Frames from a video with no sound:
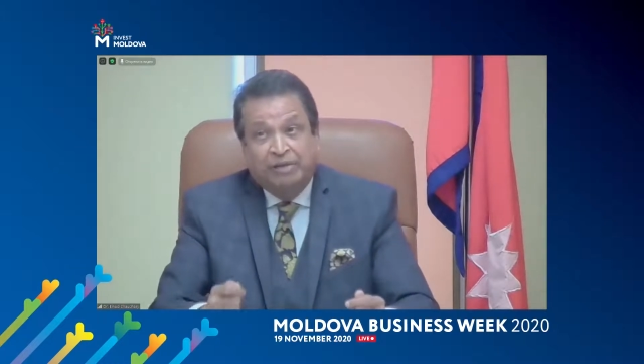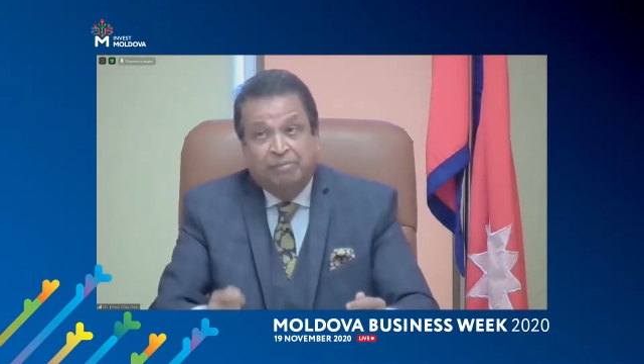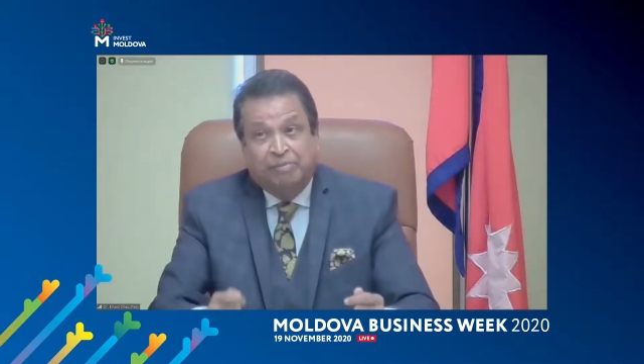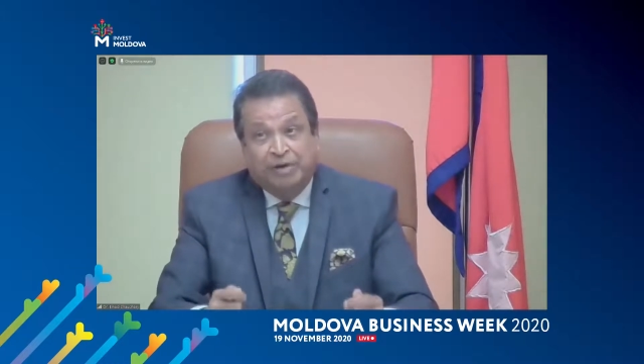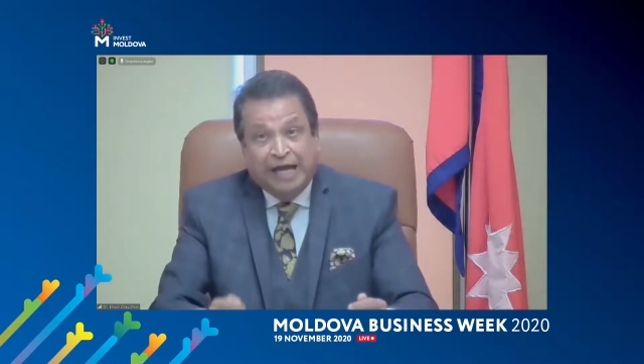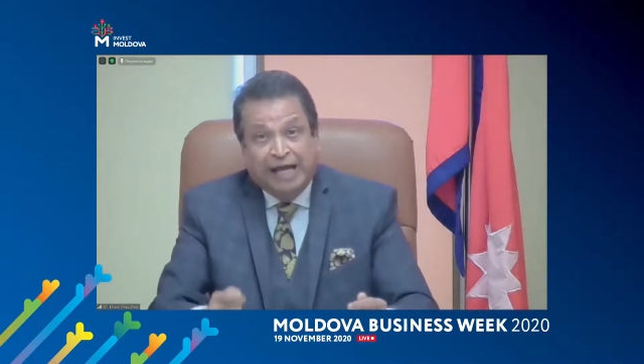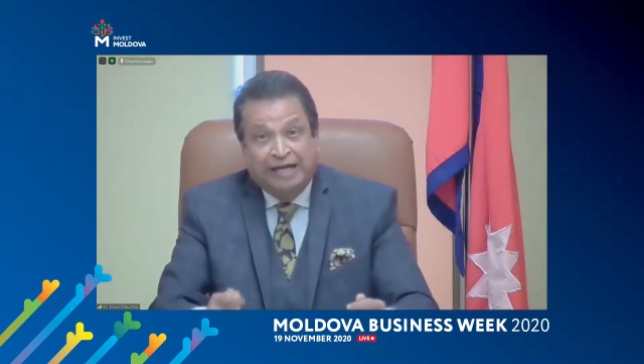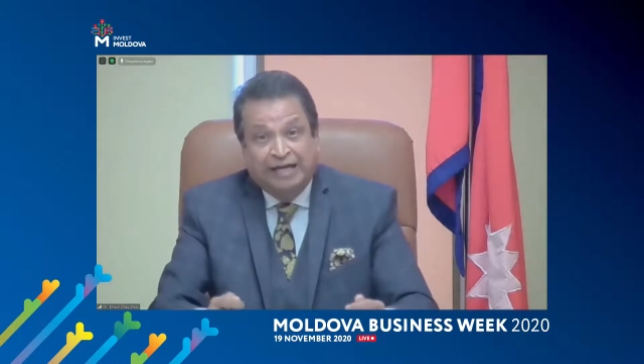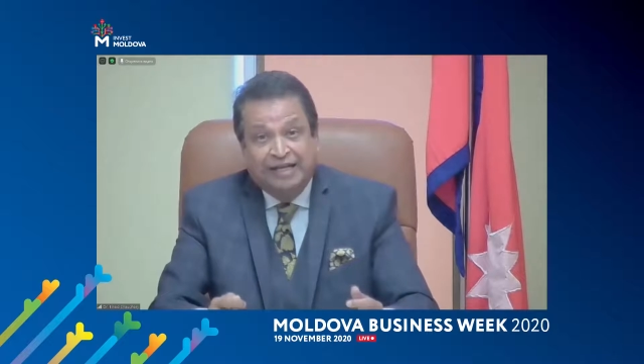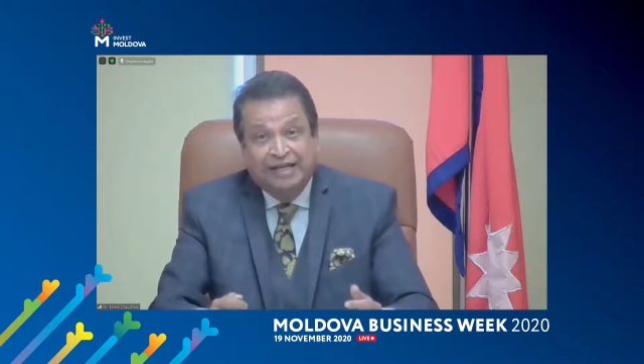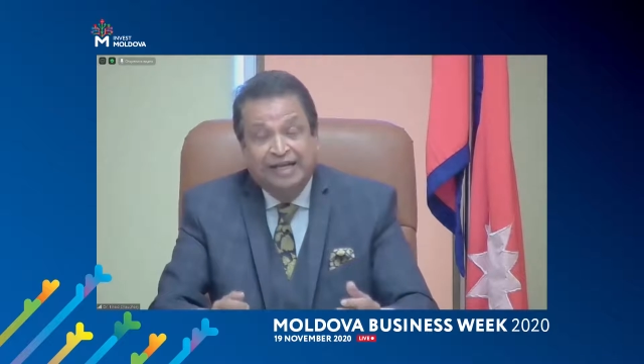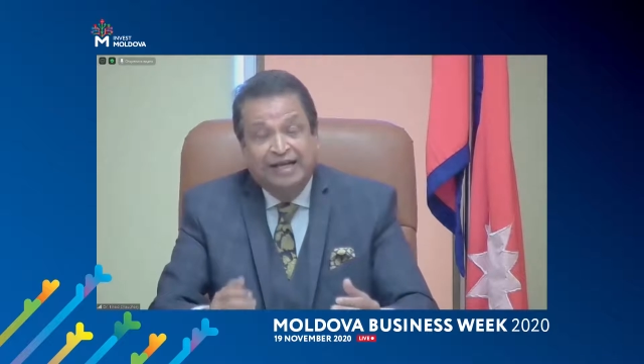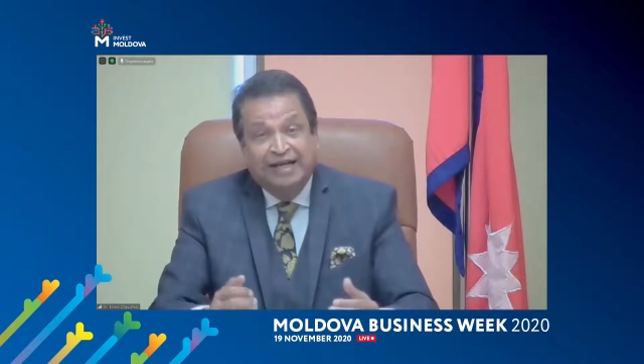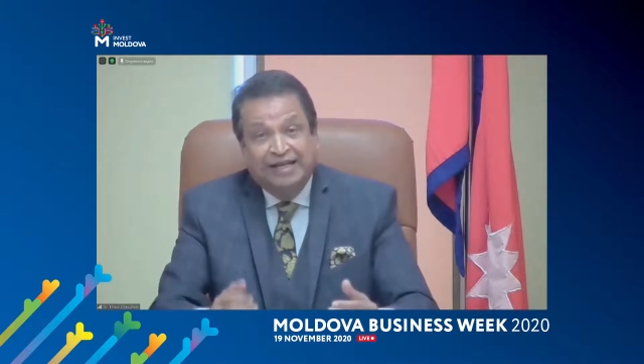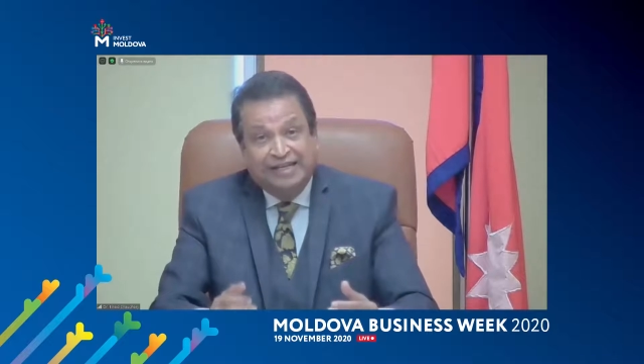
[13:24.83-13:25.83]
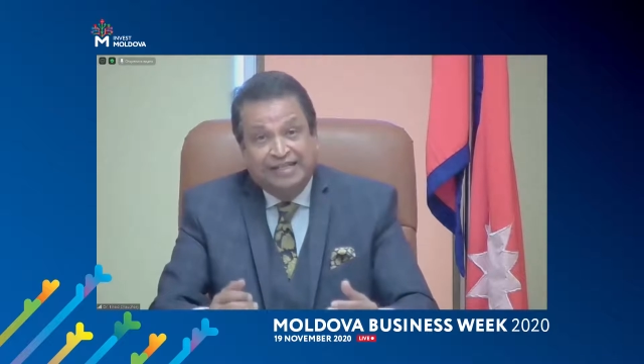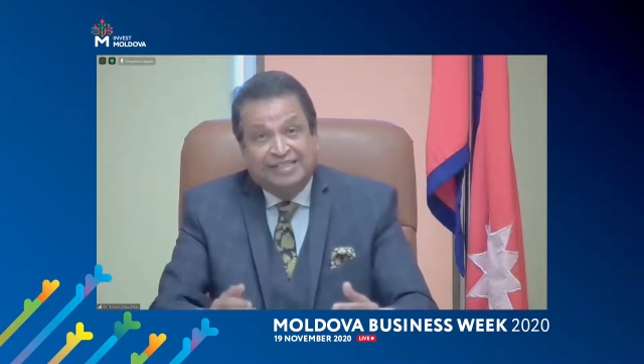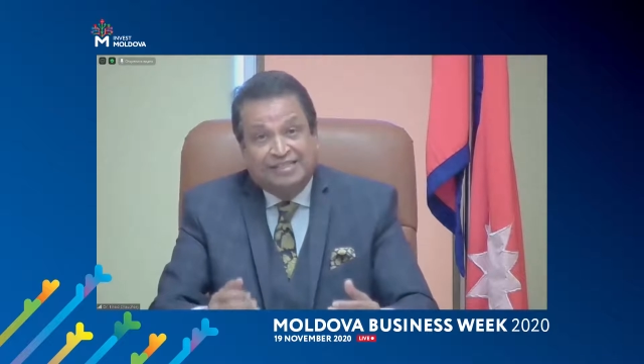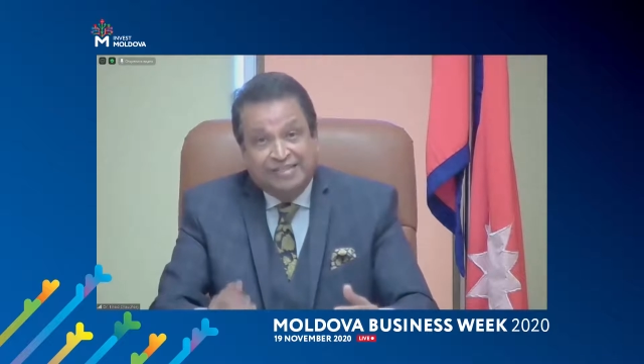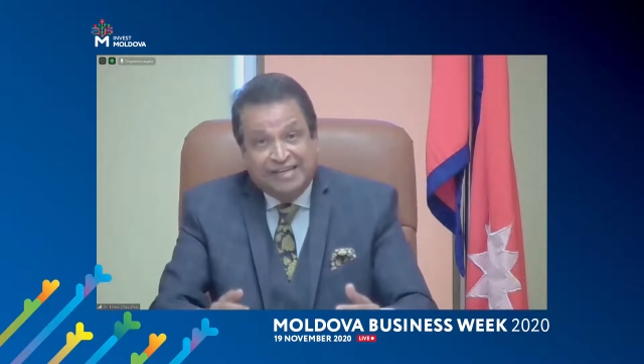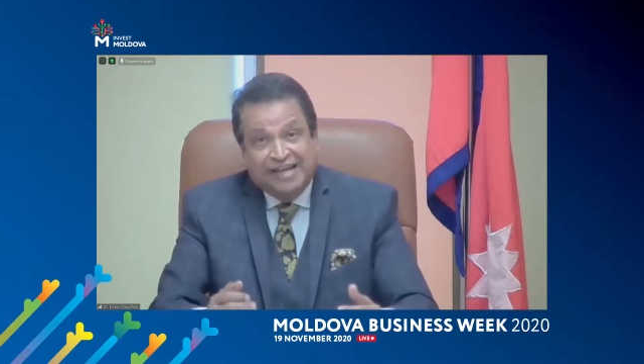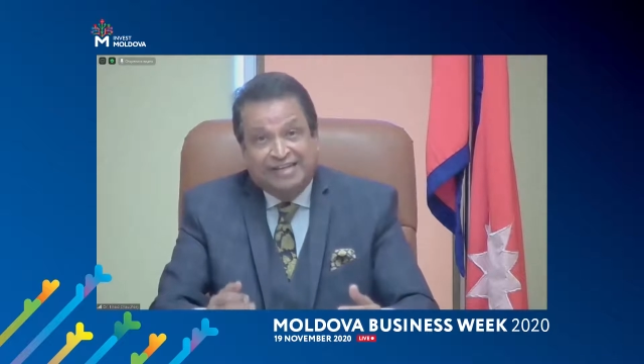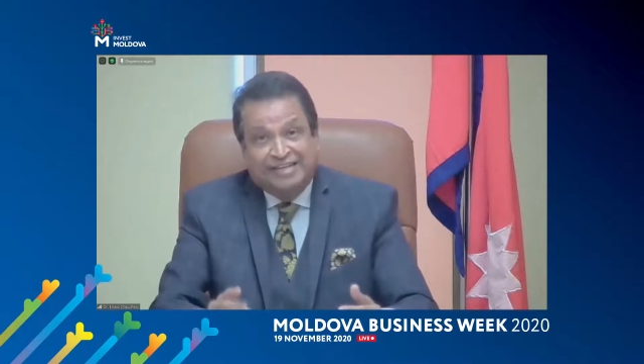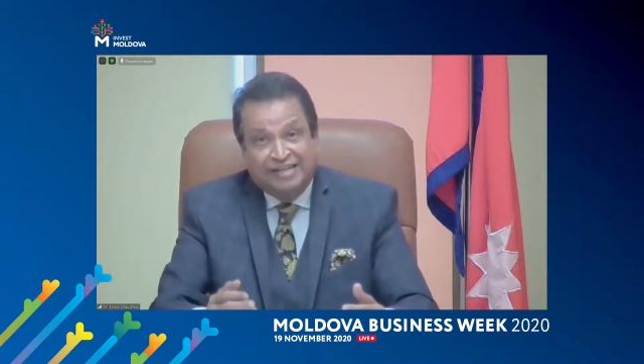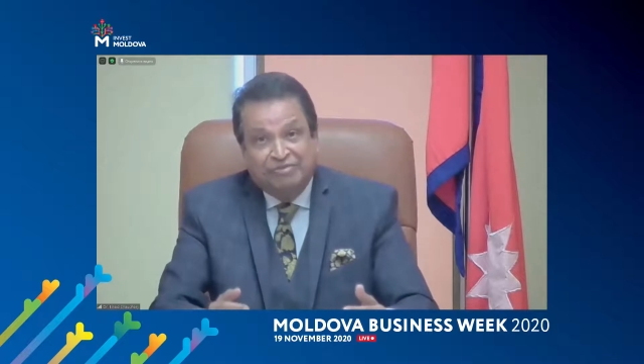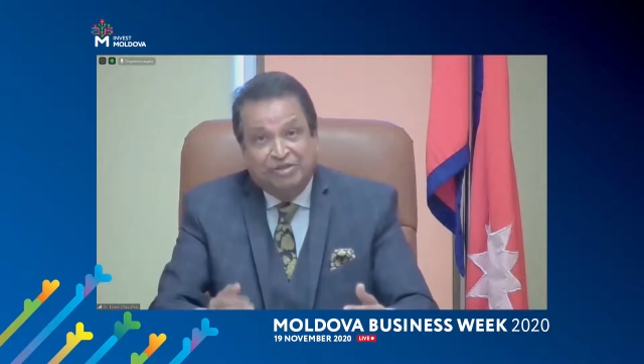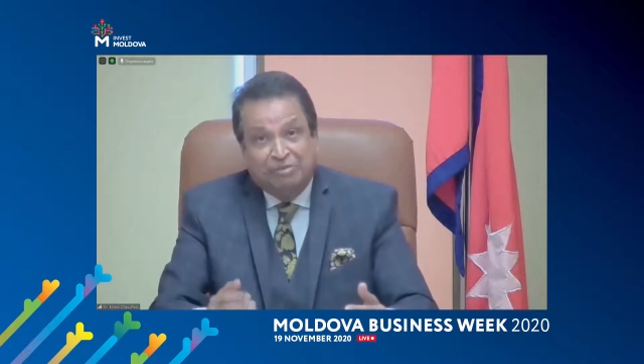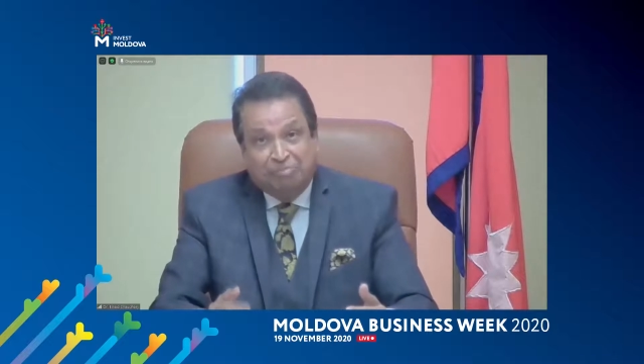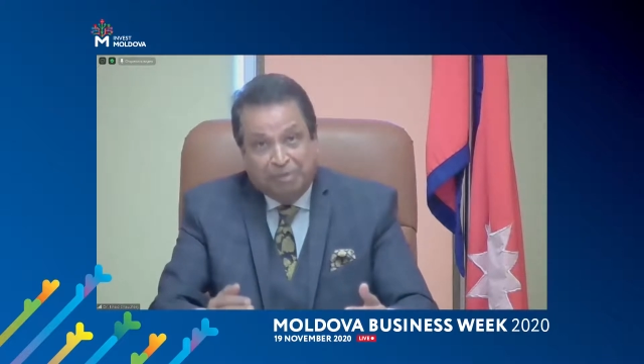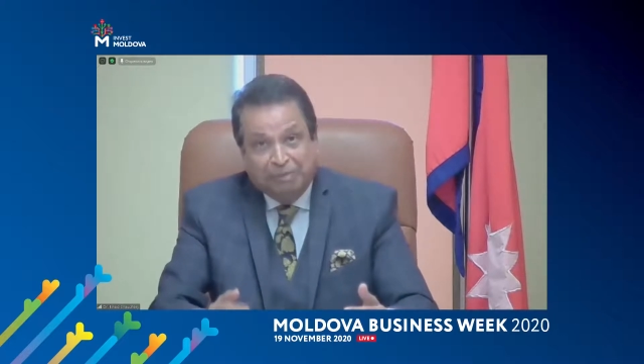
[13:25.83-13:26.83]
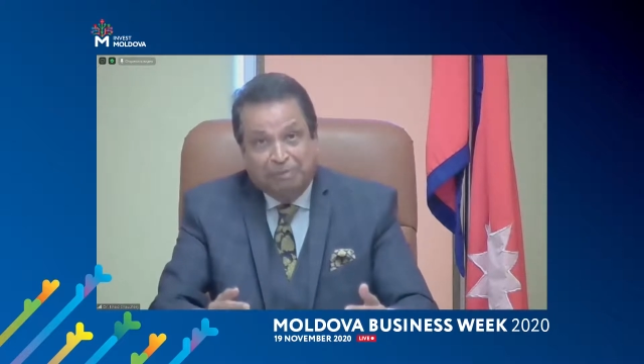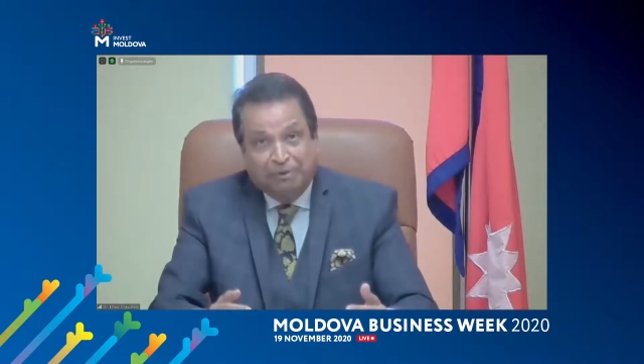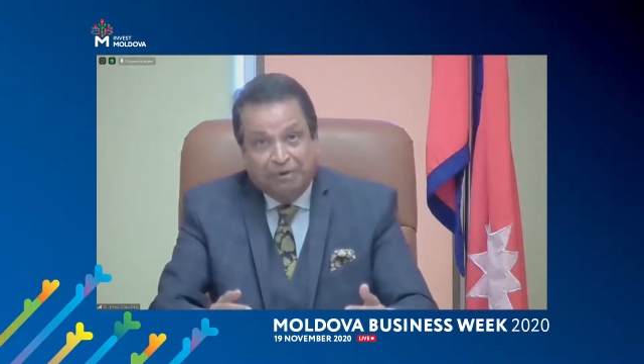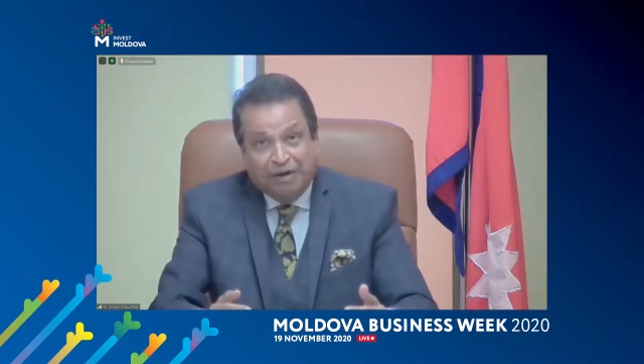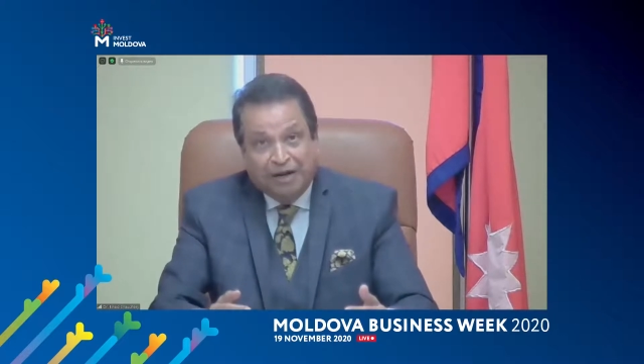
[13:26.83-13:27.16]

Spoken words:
brand, is connecting with people.